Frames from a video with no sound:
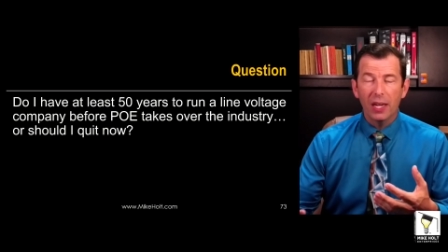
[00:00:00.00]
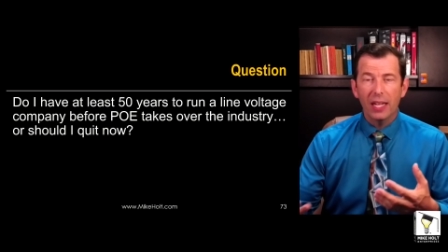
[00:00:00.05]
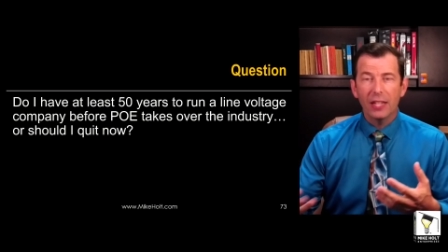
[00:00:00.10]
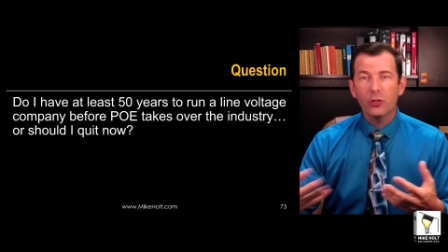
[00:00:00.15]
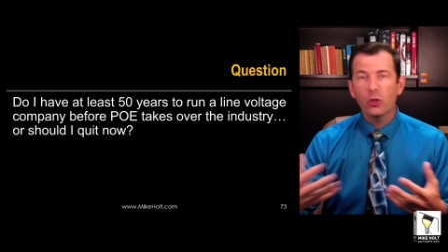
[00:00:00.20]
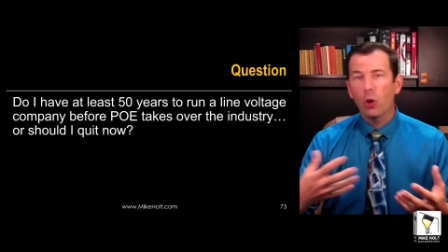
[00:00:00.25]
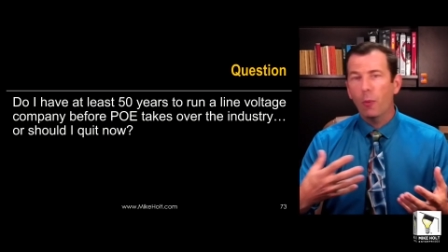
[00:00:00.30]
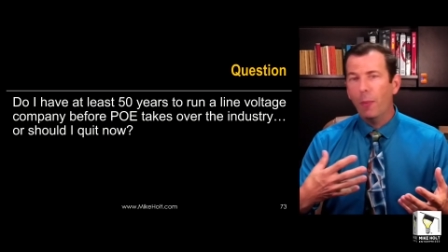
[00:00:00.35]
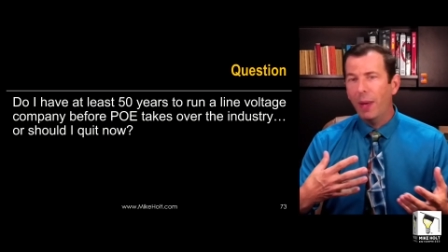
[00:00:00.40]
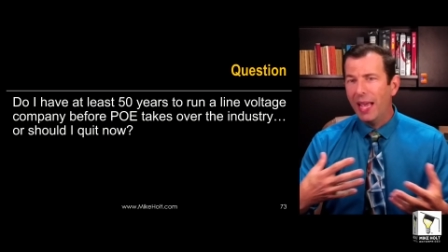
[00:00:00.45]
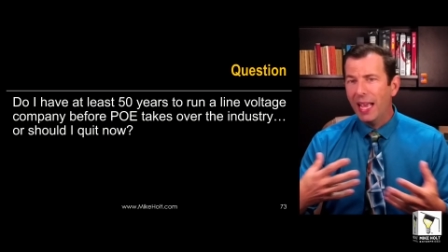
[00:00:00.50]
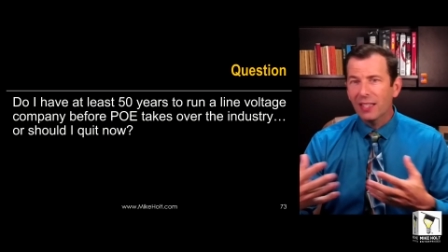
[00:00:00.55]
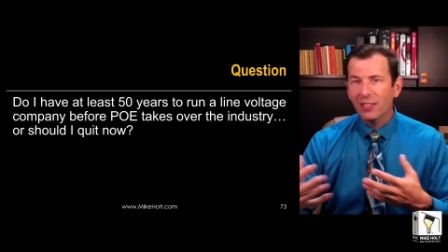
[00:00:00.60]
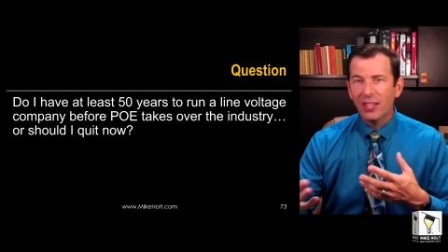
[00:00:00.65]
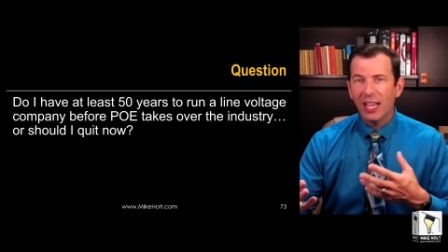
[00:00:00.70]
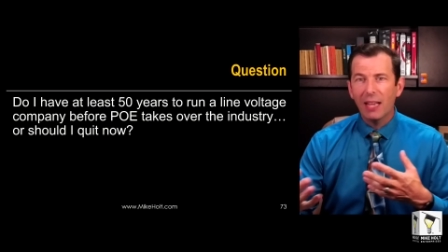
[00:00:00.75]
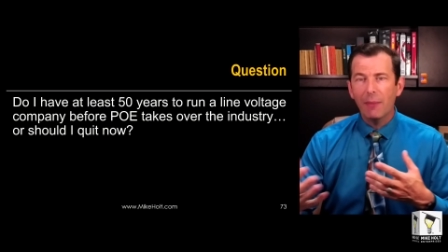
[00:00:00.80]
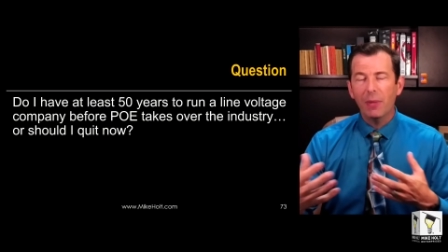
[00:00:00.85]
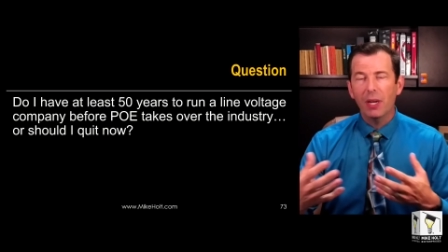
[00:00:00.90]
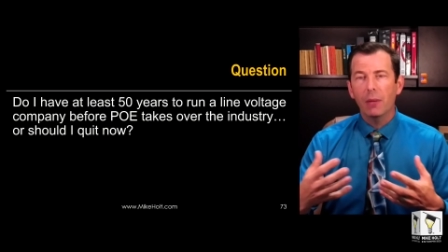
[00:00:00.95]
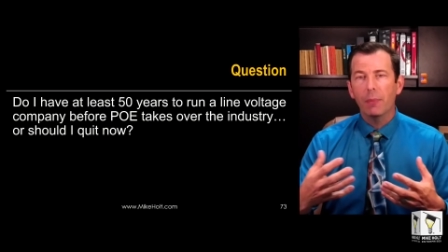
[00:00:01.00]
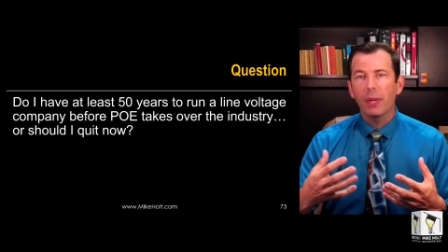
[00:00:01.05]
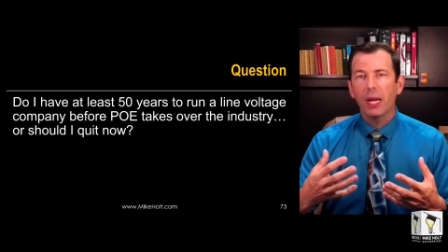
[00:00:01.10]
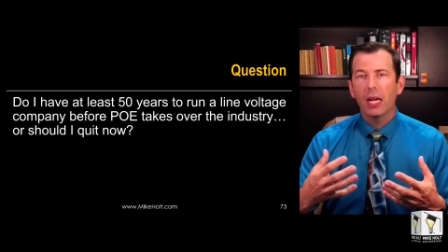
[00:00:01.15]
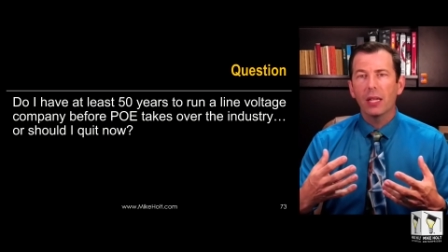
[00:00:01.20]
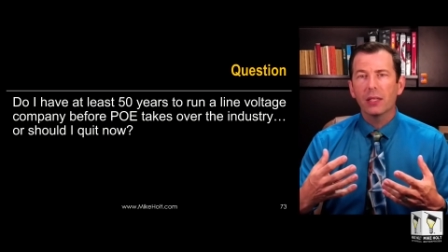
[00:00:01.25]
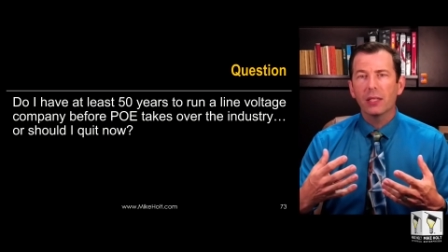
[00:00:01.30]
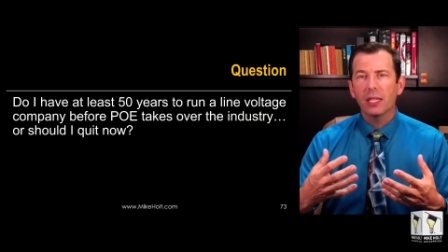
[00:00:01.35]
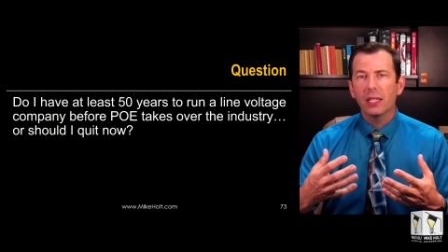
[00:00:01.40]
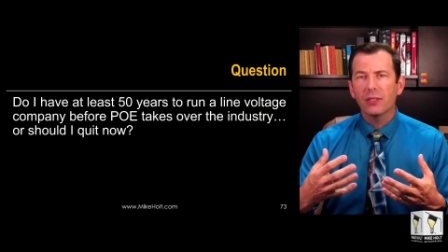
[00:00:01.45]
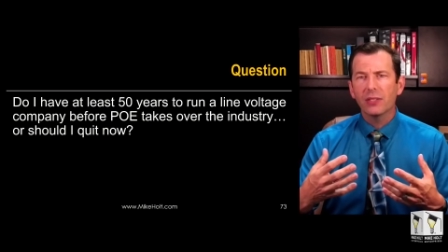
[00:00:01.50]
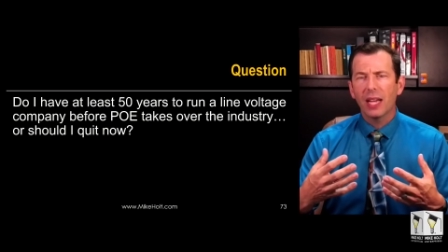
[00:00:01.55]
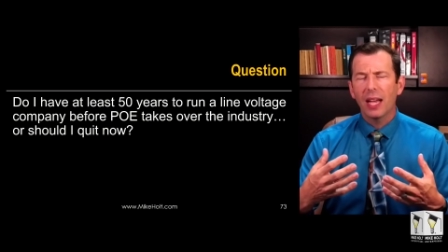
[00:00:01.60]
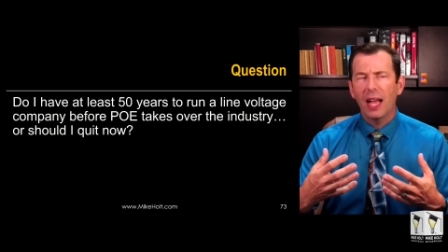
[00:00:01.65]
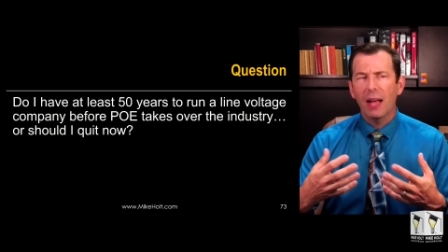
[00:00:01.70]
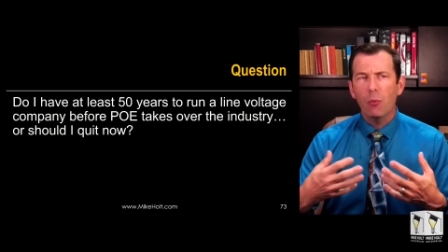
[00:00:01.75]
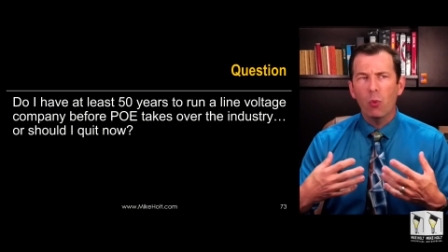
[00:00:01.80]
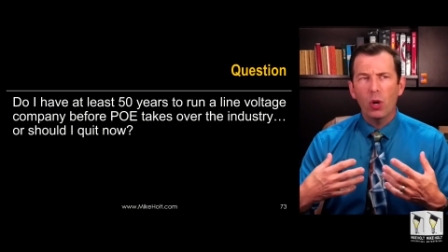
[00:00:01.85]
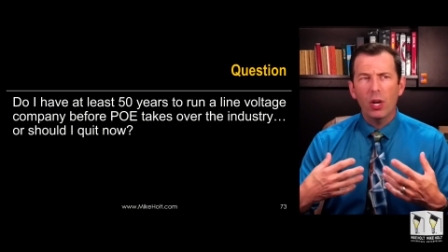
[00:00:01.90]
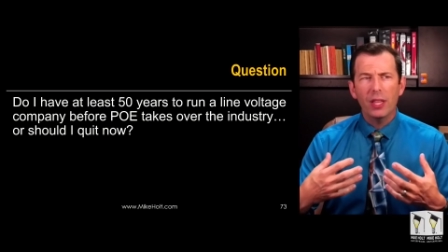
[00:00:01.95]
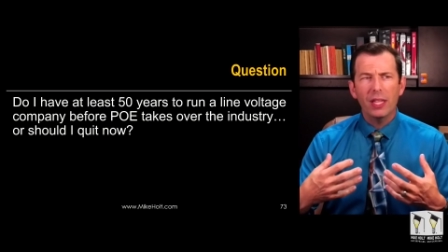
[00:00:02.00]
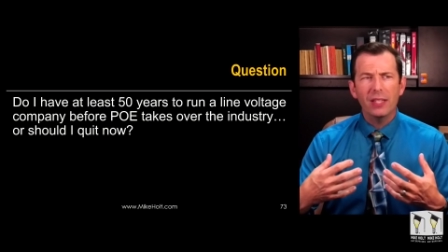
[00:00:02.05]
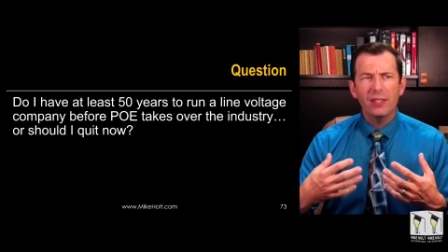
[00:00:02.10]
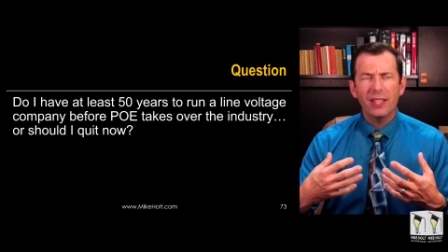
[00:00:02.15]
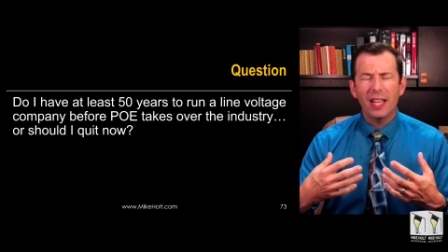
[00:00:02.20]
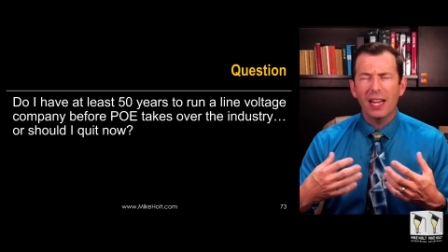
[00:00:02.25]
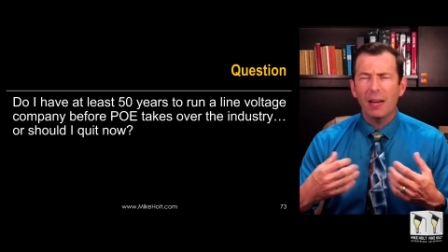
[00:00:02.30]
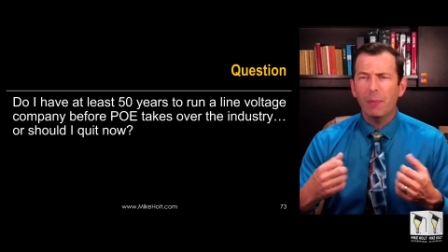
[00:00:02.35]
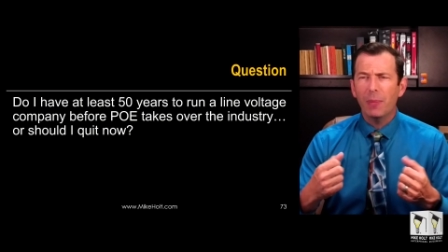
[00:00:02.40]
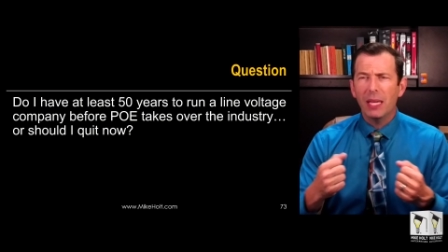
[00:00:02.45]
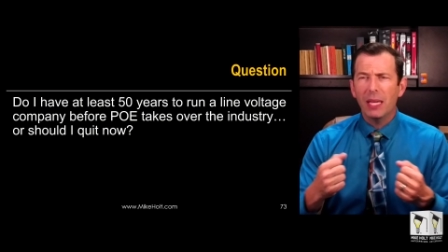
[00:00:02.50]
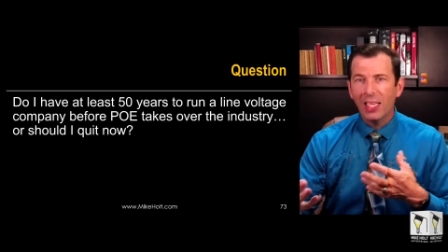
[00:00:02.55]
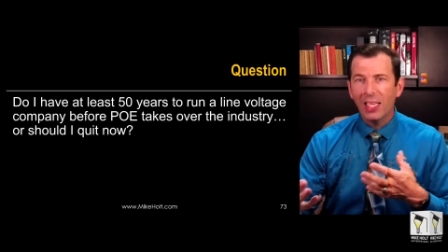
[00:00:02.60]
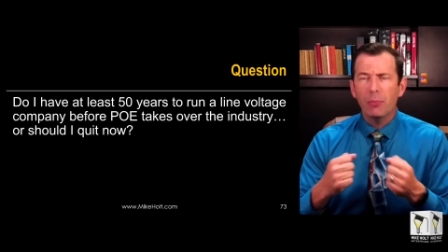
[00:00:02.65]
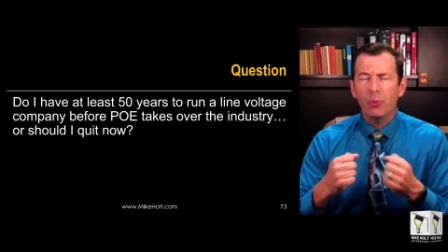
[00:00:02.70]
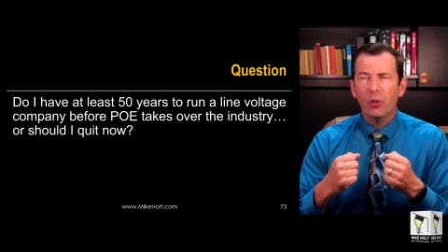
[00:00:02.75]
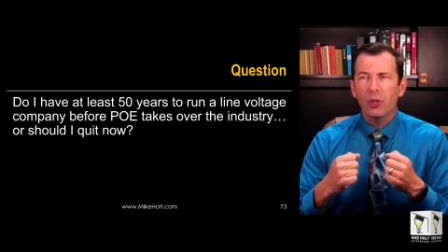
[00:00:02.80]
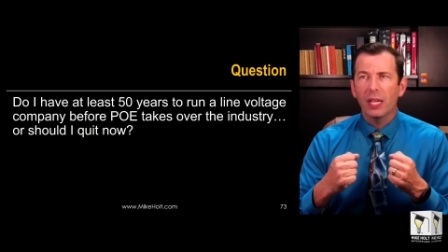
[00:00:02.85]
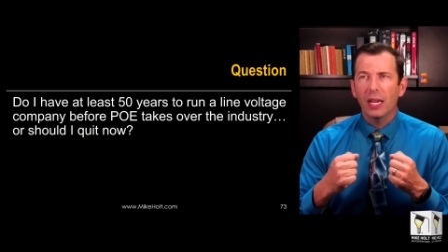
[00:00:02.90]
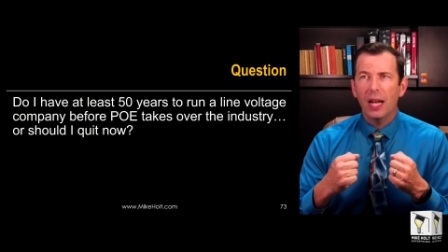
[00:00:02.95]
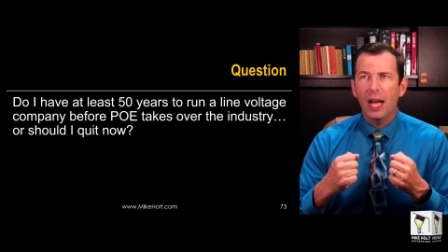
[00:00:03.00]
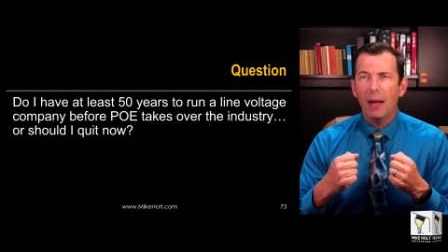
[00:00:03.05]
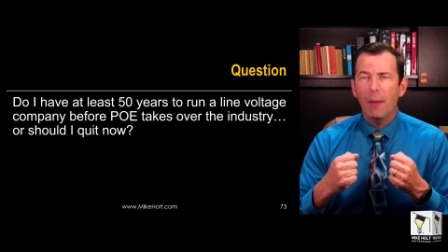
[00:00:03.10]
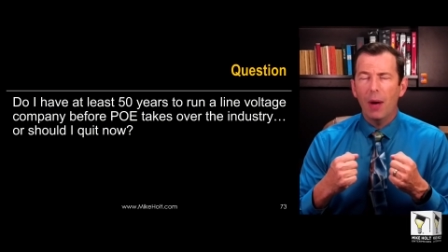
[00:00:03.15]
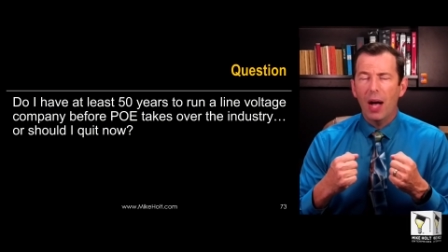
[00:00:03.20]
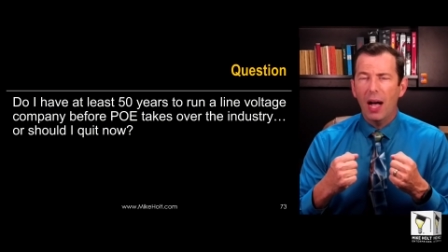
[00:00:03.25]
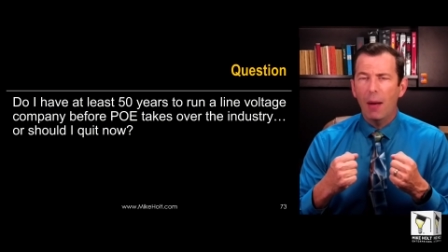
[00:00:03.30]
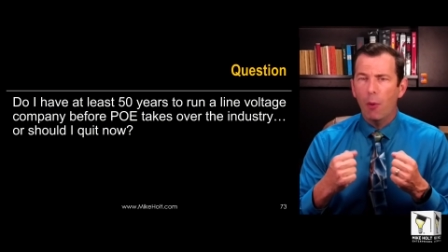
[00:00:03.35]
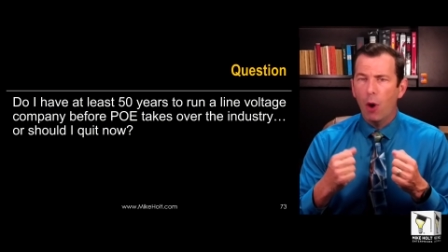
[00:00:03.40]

And so my excitement about this, I, am one of these kind of people that I,